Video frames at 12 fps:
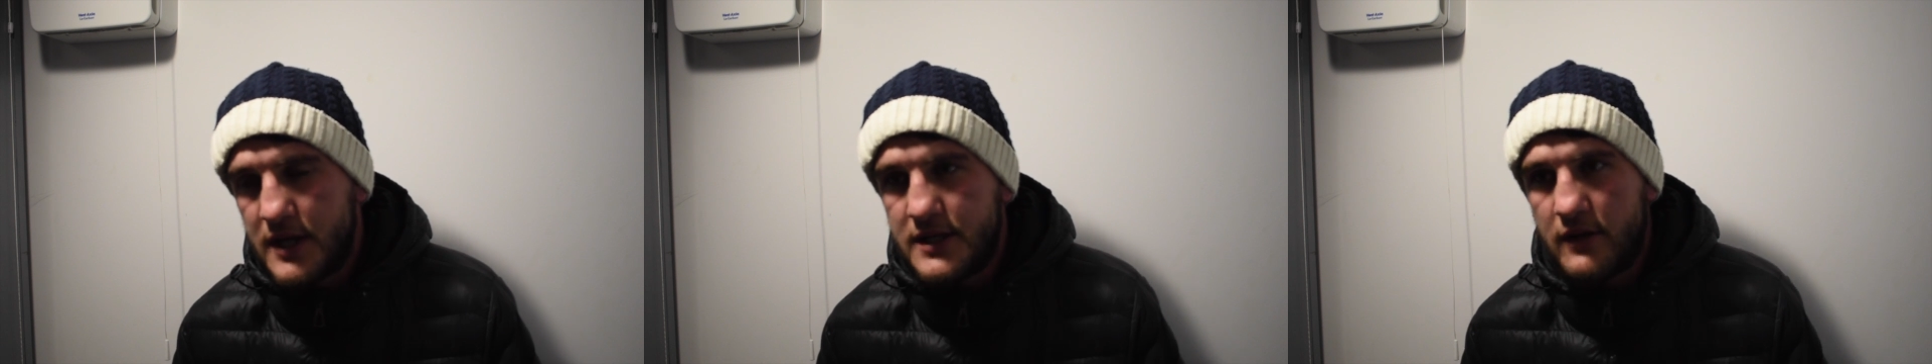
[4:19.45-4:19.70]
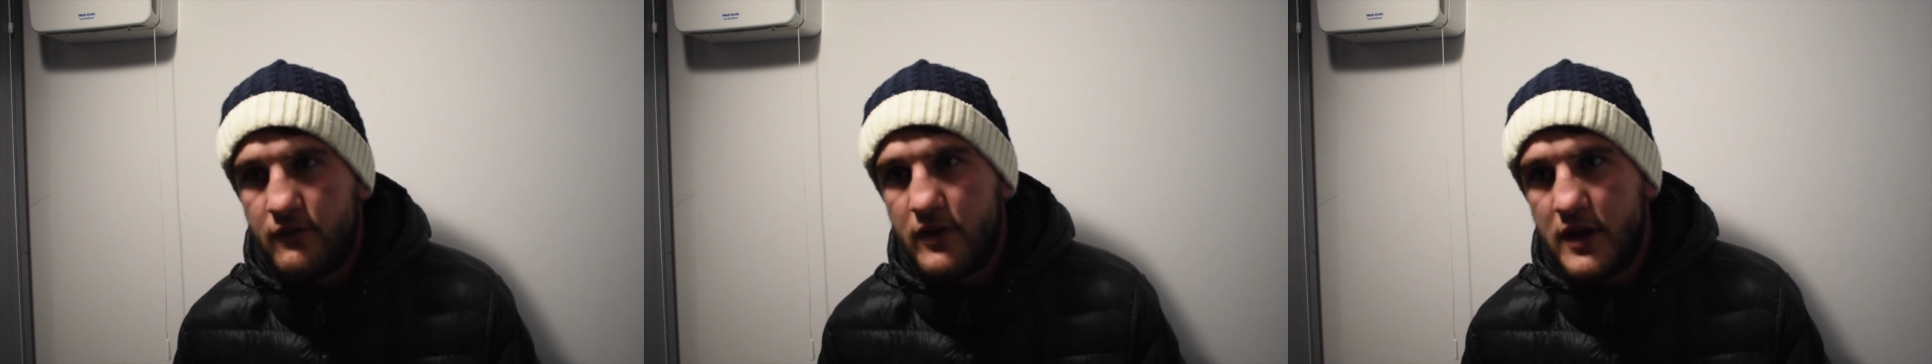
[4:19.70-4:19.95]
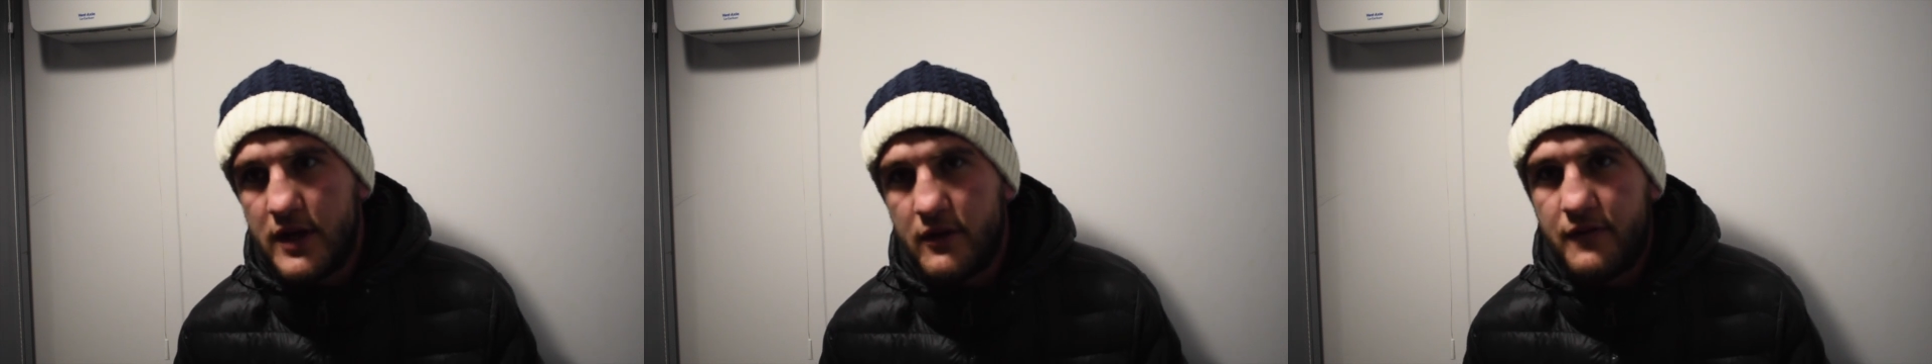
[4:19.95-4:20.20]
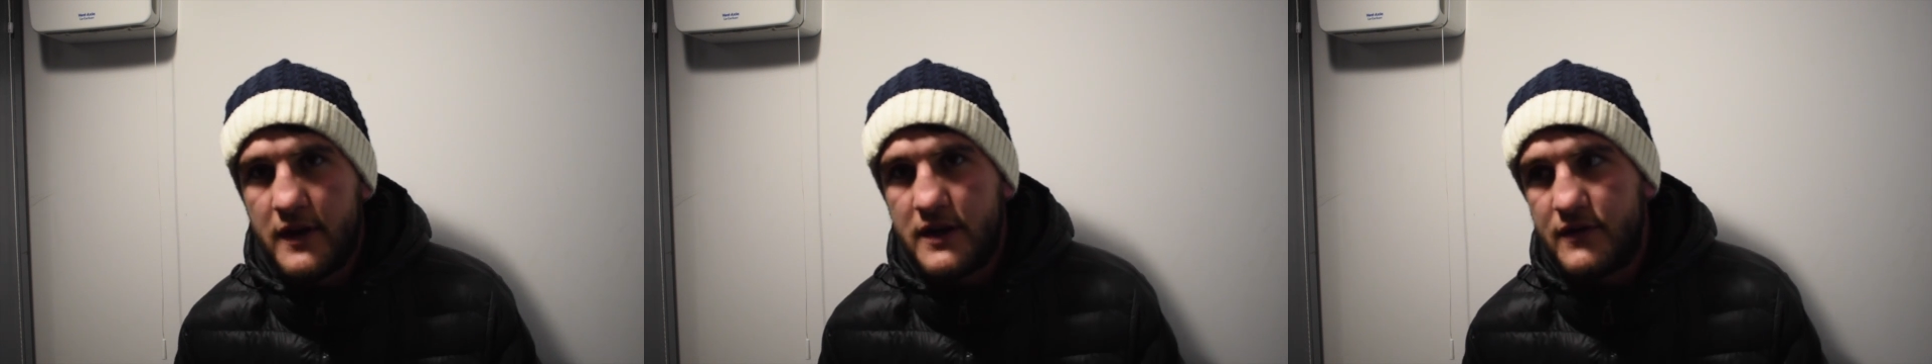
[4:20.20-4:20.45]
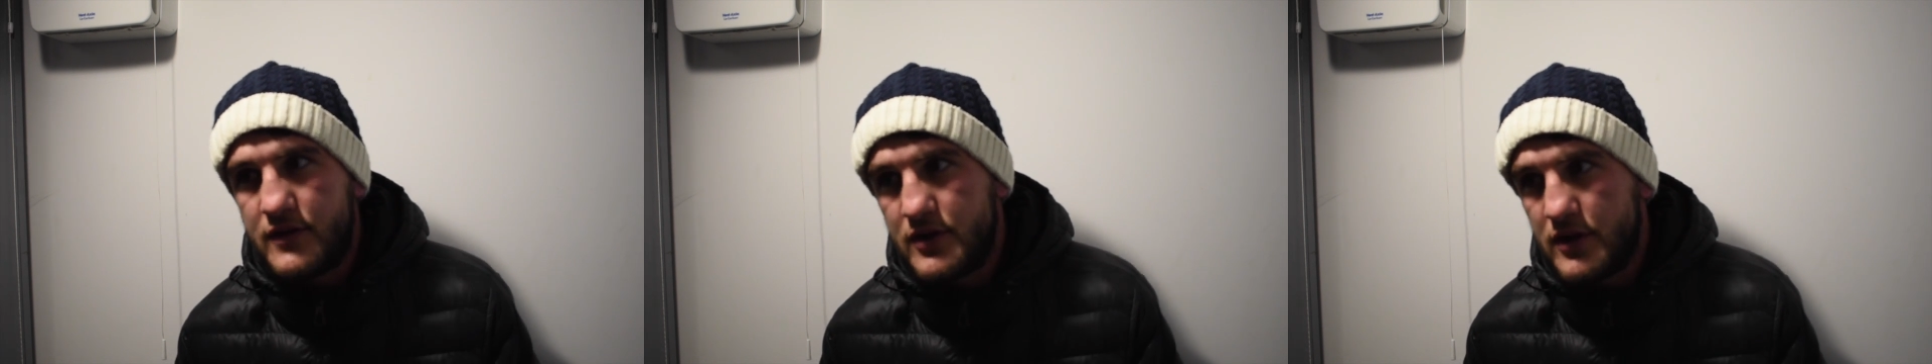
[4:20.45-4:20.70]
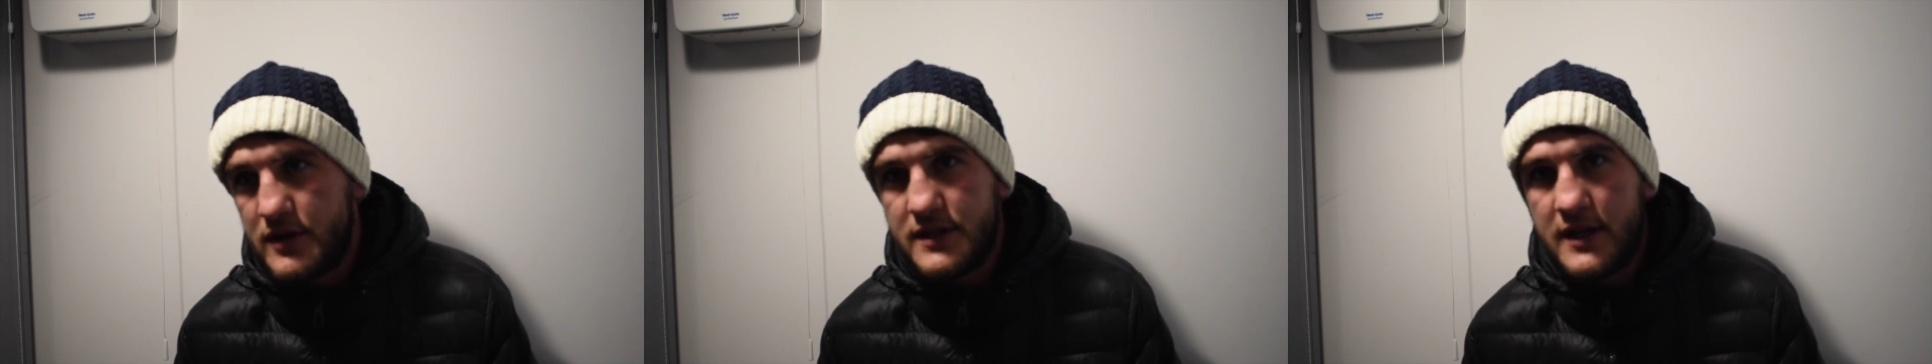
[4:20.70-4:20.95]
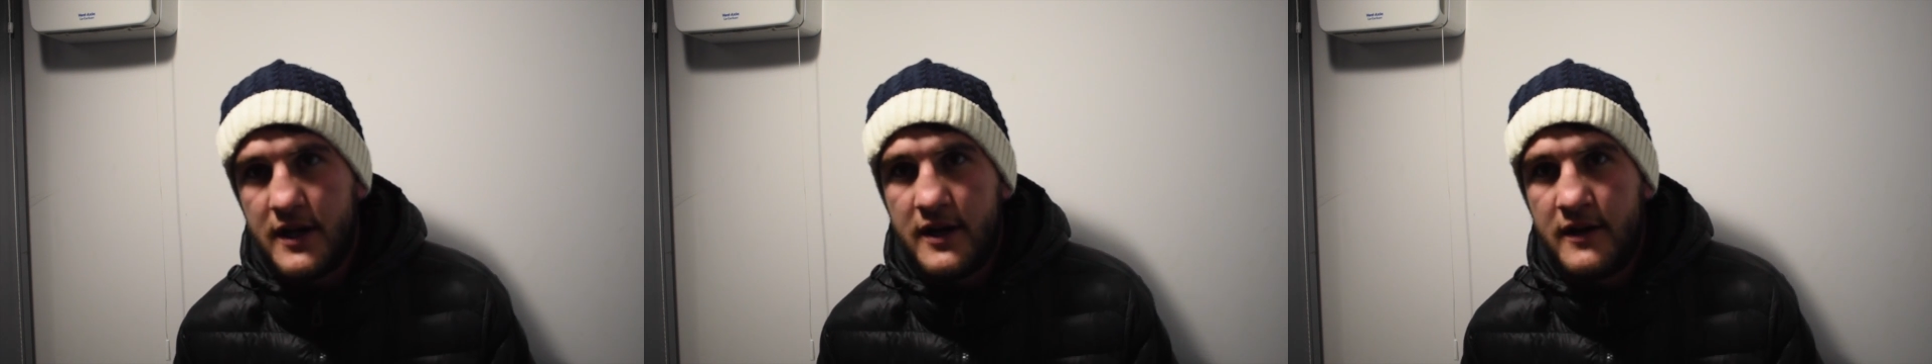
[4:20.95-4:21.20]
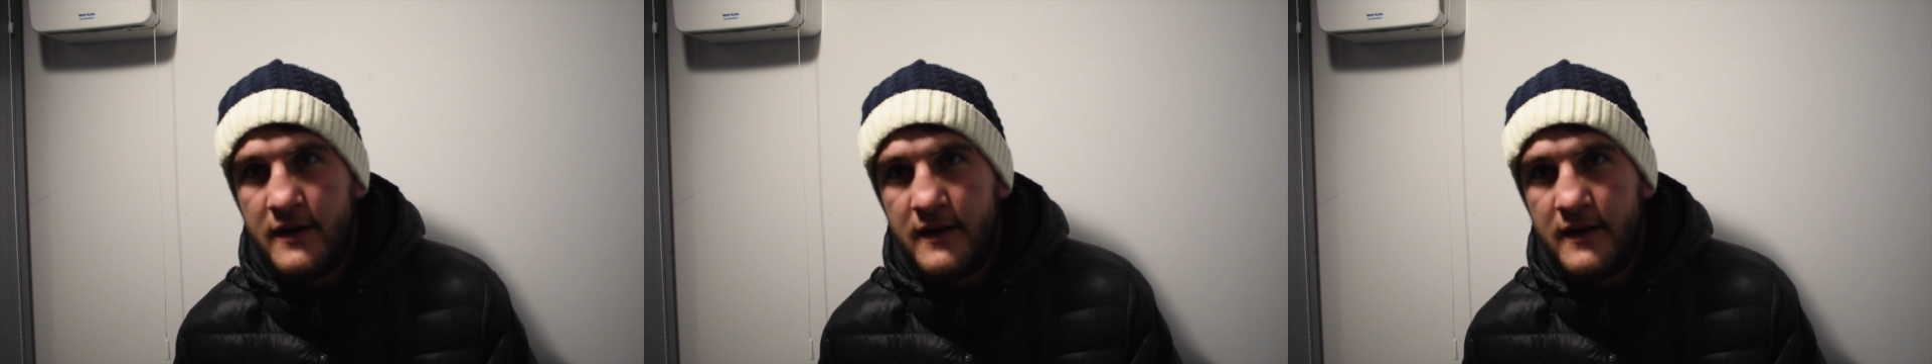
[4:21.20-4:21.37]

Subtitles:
done really good things for John. So.